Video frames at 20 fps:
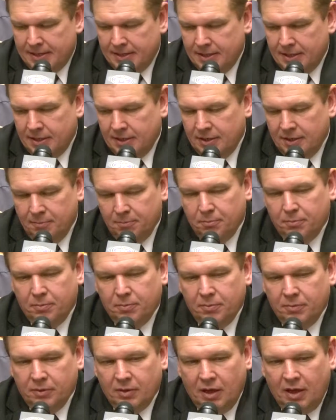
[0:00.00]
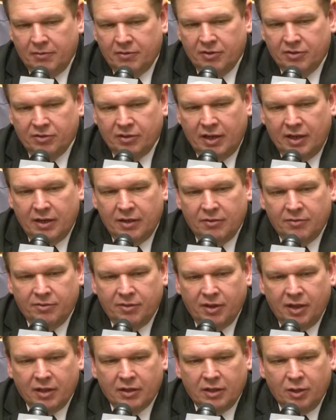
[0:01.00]
I didn't
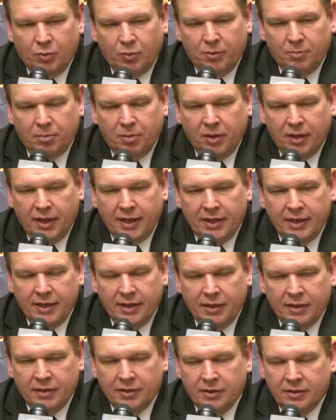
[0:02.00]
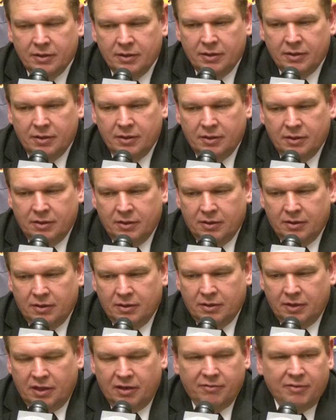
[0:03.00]
feel like that we played at a
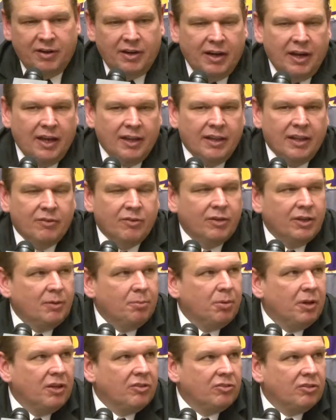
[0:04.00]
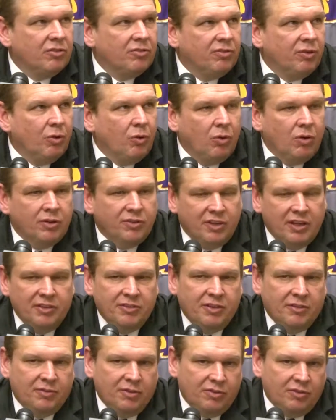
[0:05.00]
very high level any place on the floor. It's
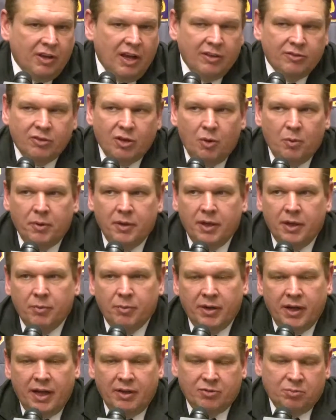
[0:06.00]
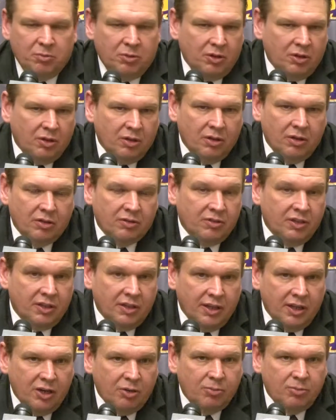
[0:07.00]
easy if the shots go in. We had some good looks,
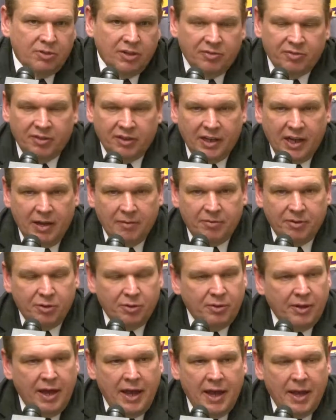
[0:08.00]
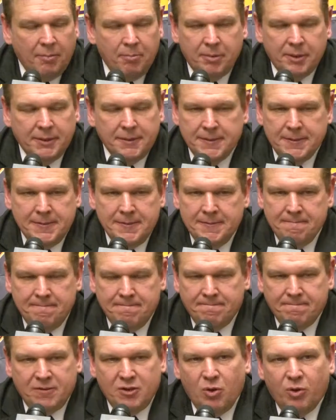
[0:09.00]
didn't hit them. Different game if you do that, but
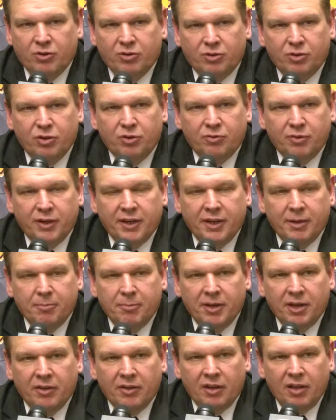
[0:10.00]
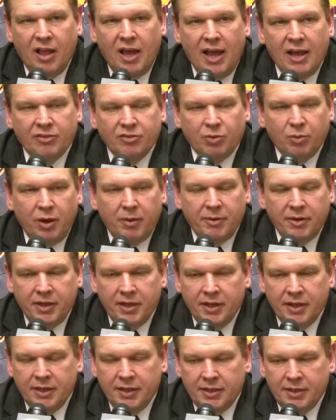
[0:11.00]
it's no excuse for getting beat on the glass the way we
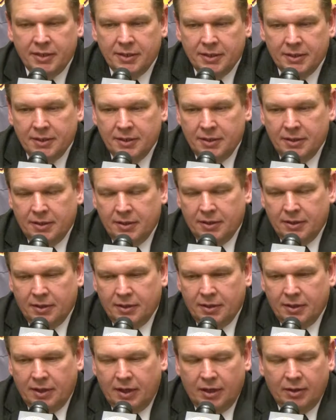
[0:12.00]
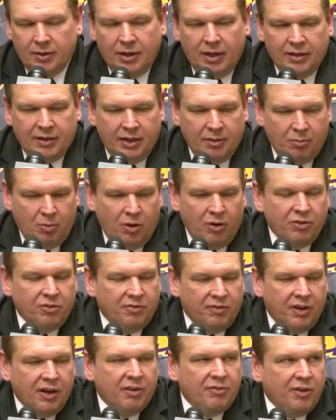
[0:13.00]
did. And I think Martin's
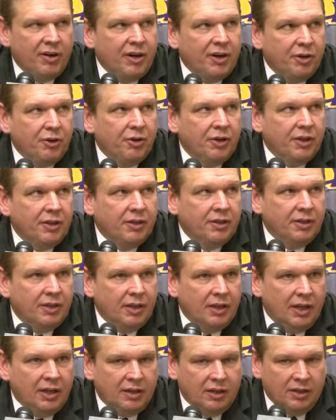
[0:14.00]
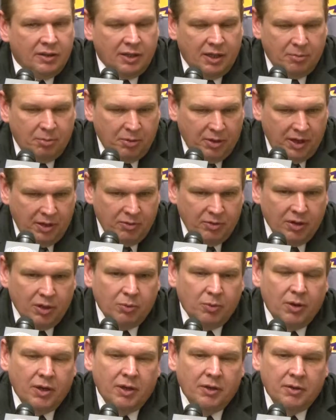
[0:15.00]
very, very good, and I thought they played really
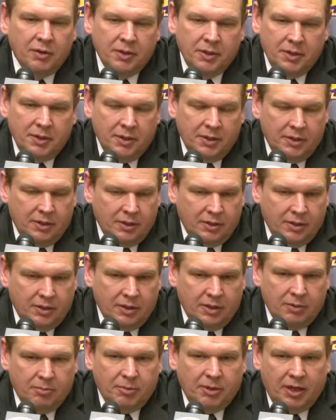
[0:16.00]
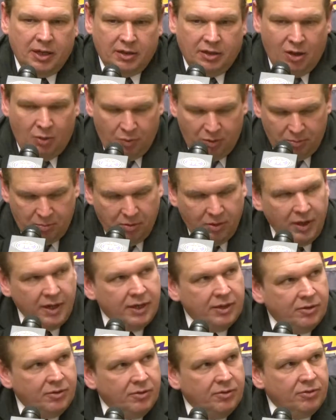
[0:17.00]
well. But I thought we
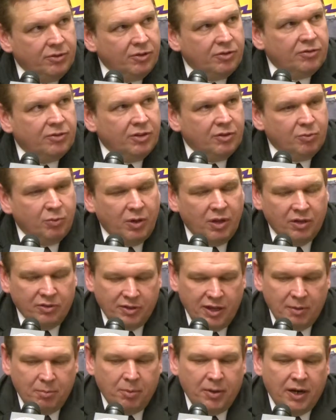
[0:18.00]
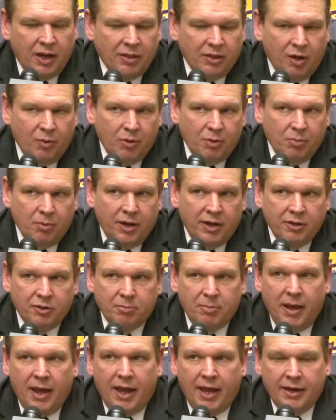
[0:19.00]
played just as well as they played. I thought we played as
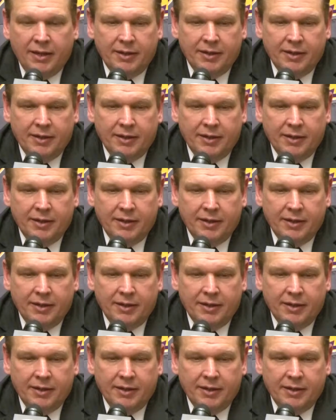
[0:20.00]
bad.